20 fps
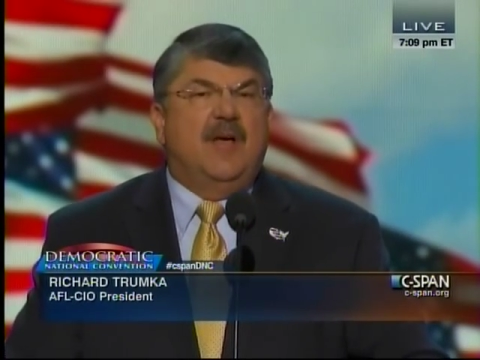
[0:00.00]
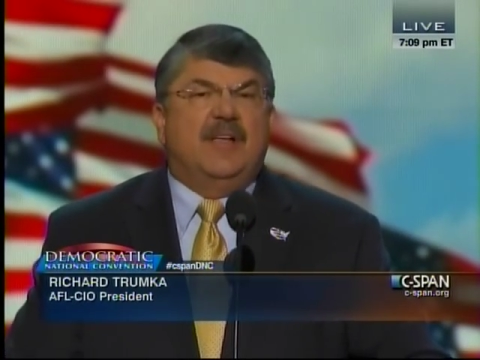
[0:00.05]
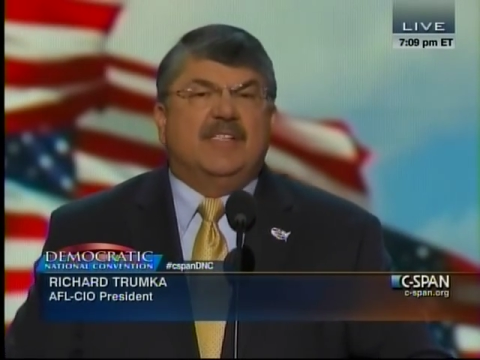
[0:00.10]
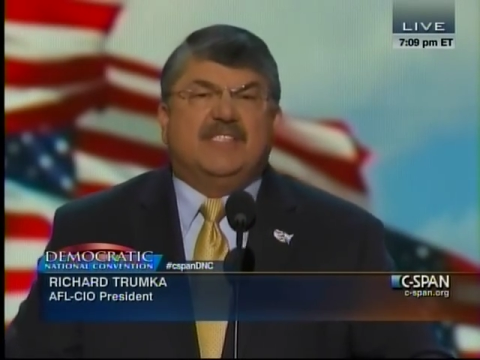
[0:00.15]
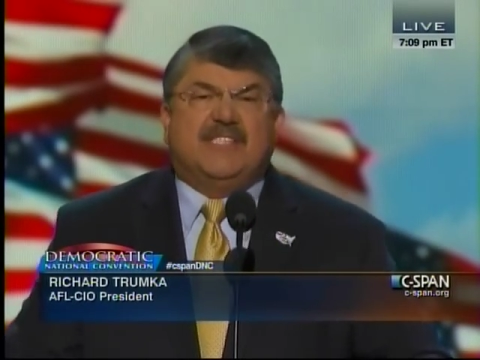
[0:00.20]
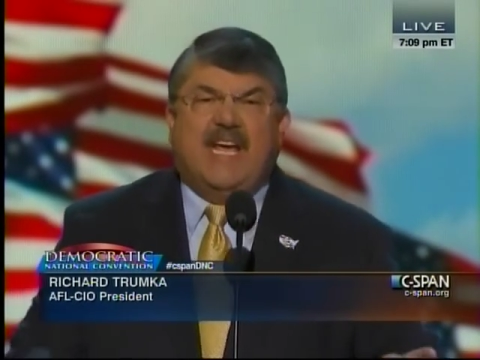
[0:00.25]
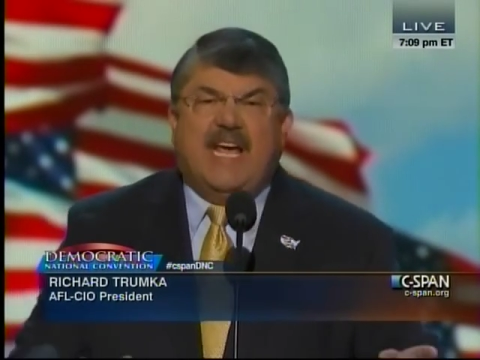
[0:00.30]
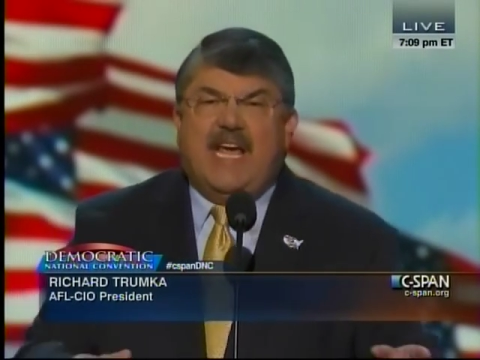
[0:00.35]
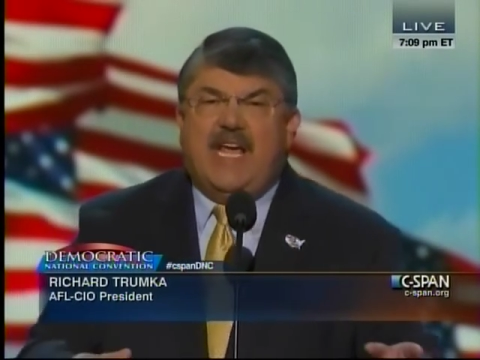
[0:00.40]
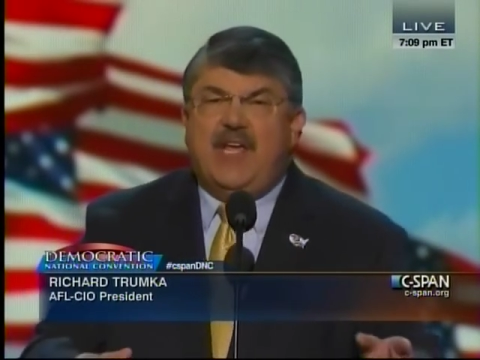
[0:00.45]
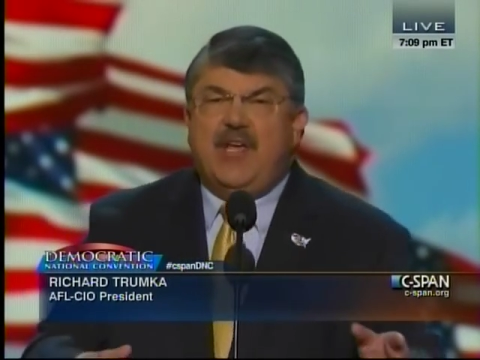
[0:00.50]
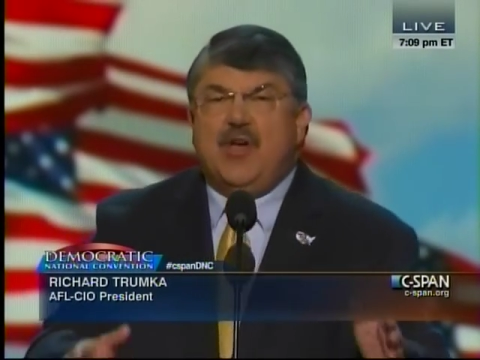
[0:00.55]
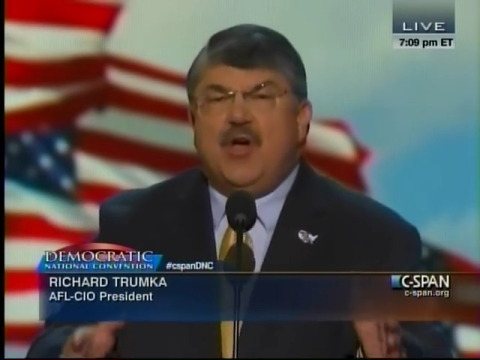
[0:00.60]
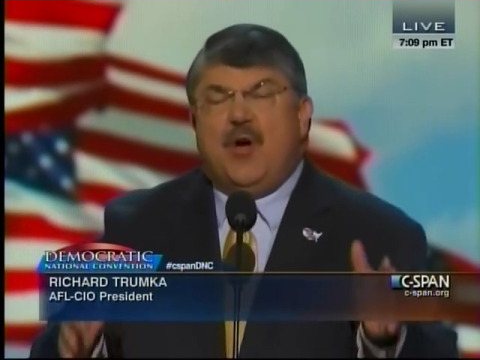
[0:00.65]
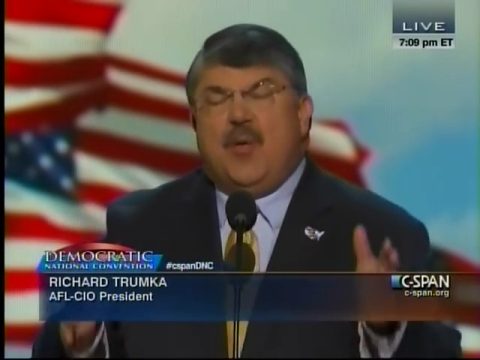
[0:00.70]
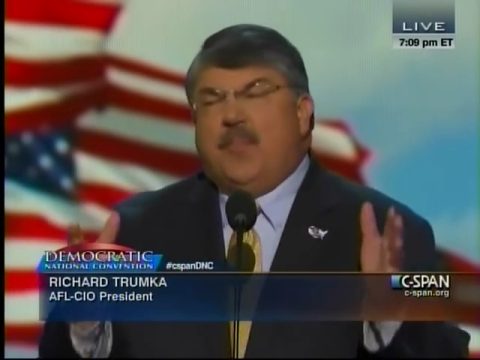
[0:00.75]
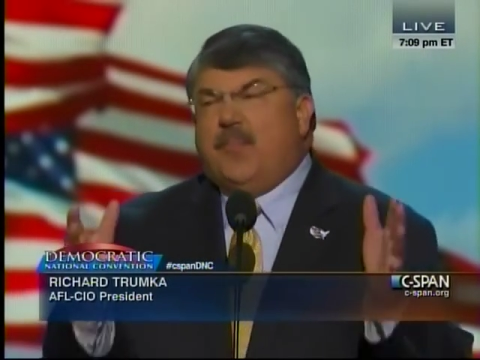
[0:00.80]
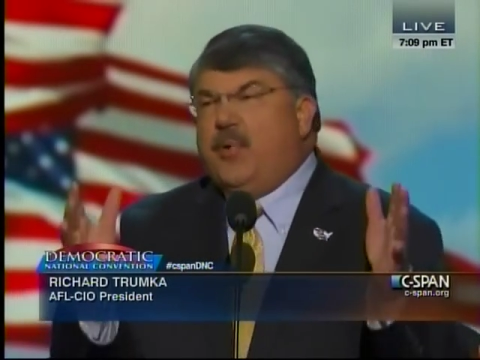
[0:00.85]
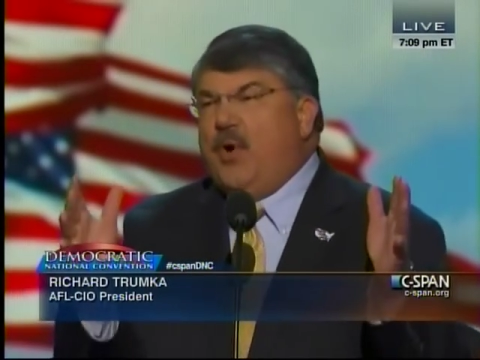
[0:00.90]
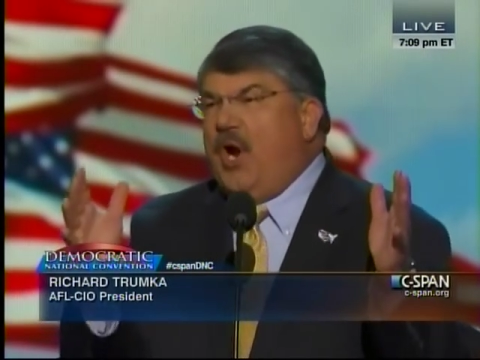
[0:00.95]
See,
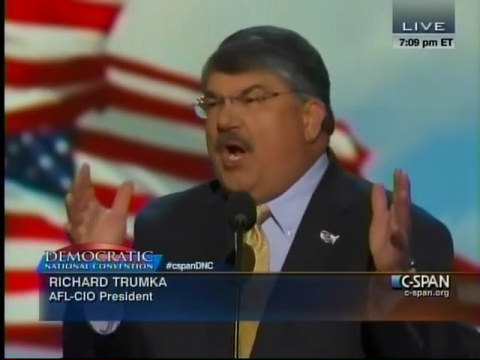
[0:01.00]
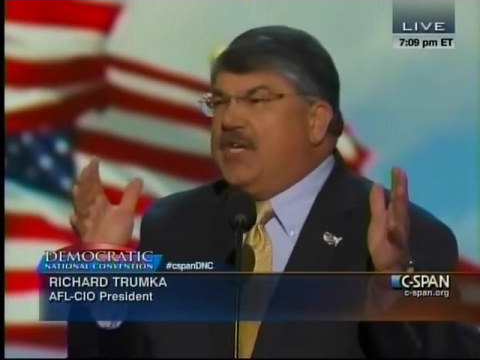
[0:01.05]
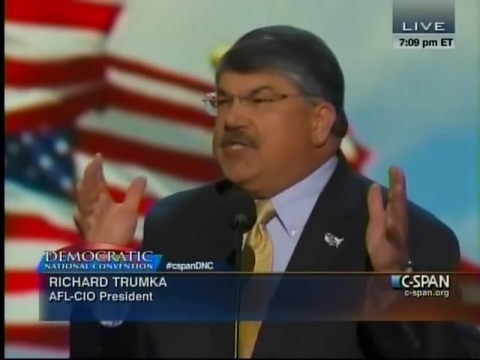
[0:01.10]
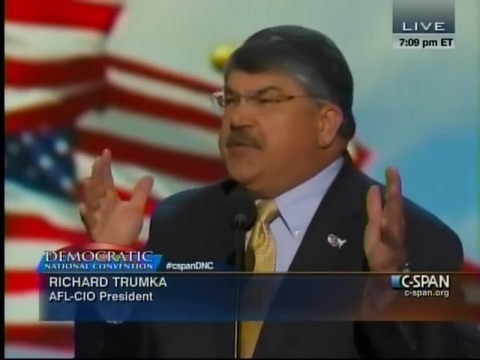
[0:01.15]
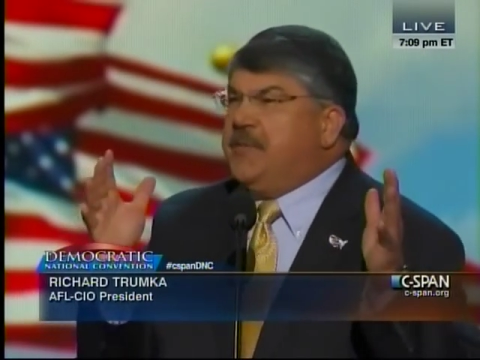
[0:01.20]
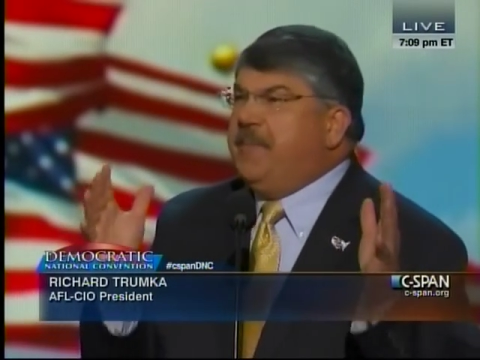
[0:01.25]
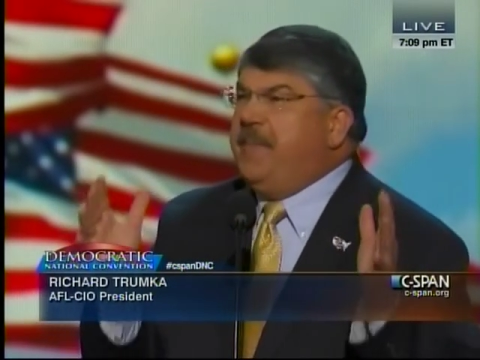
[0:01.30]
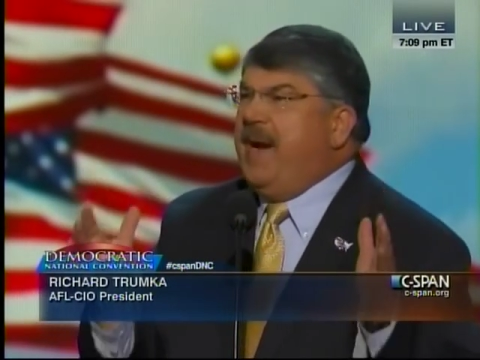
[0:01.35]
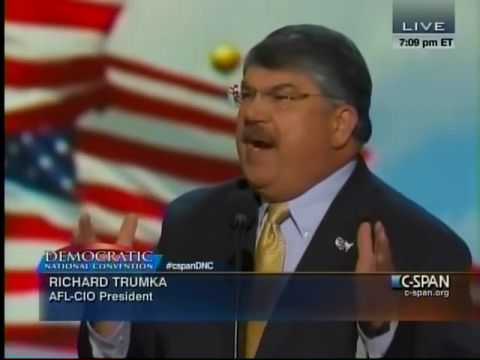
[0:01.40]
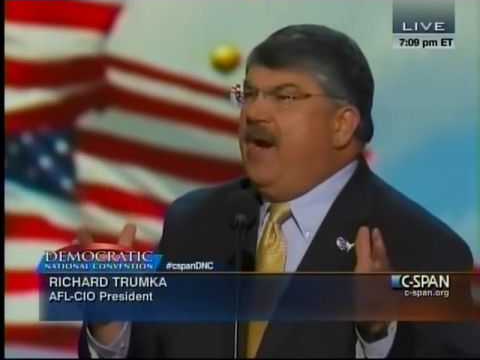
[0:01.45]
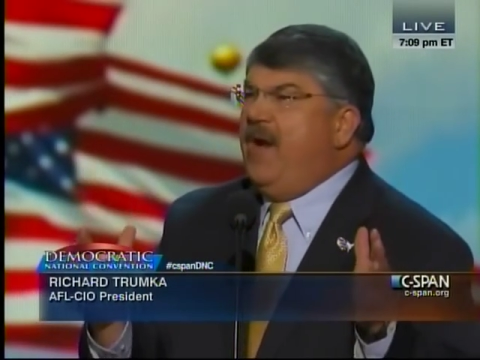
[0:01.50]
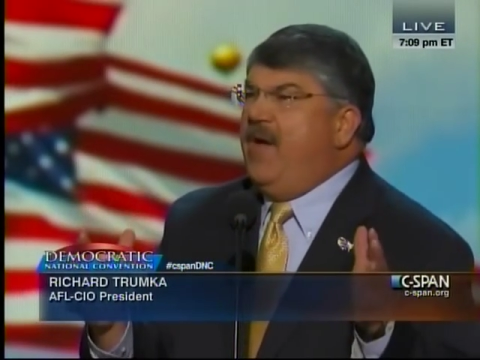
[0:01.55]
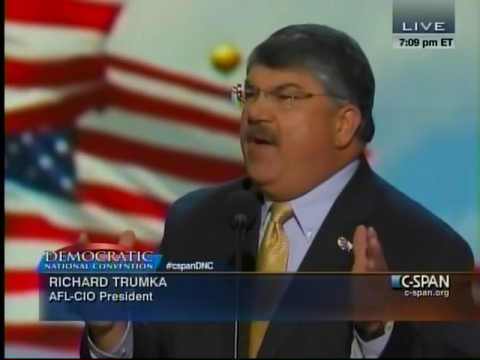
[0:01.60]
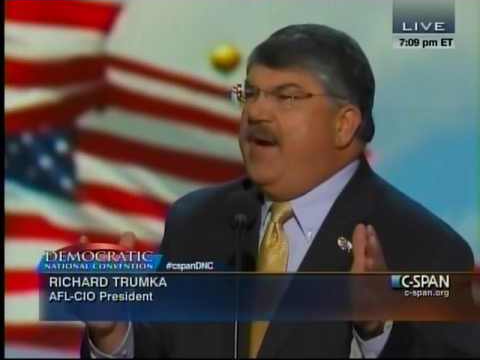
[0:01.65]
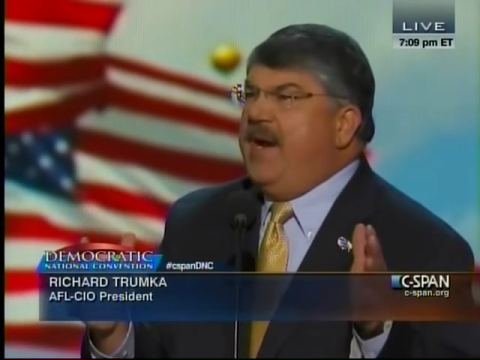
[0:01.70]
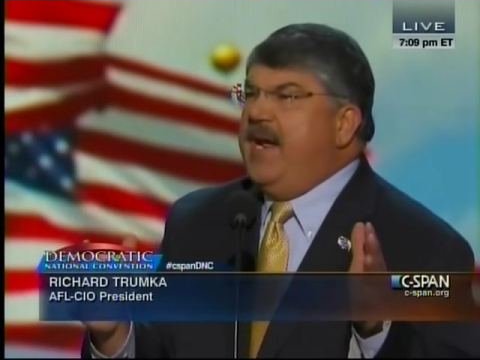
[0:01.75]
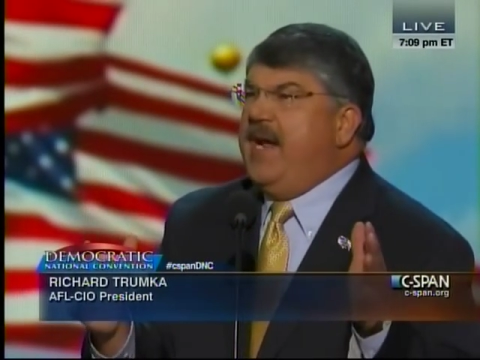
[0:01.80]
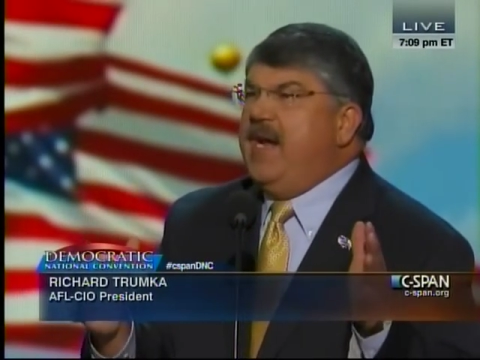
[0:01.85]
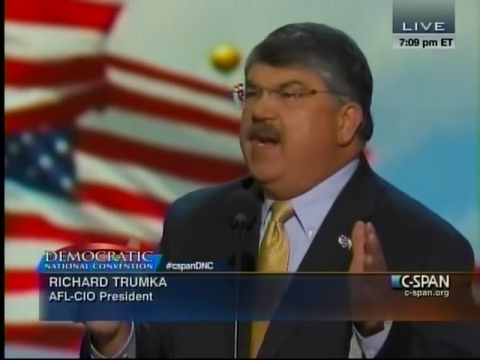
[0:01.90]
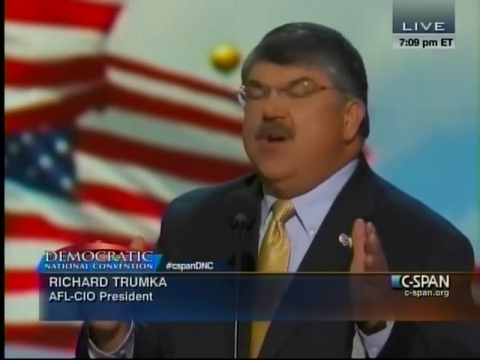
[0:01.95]

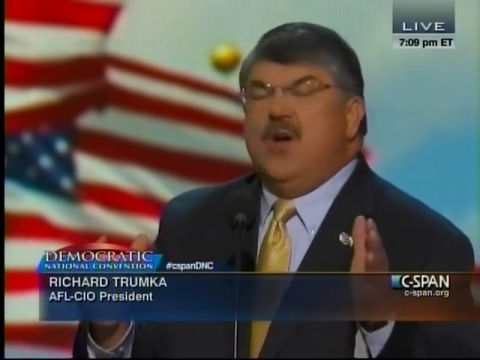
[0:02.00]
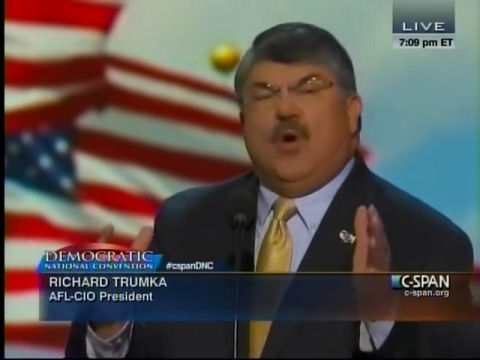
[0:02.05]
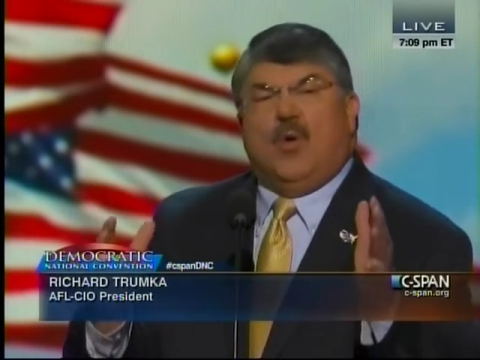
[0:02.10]
prosperity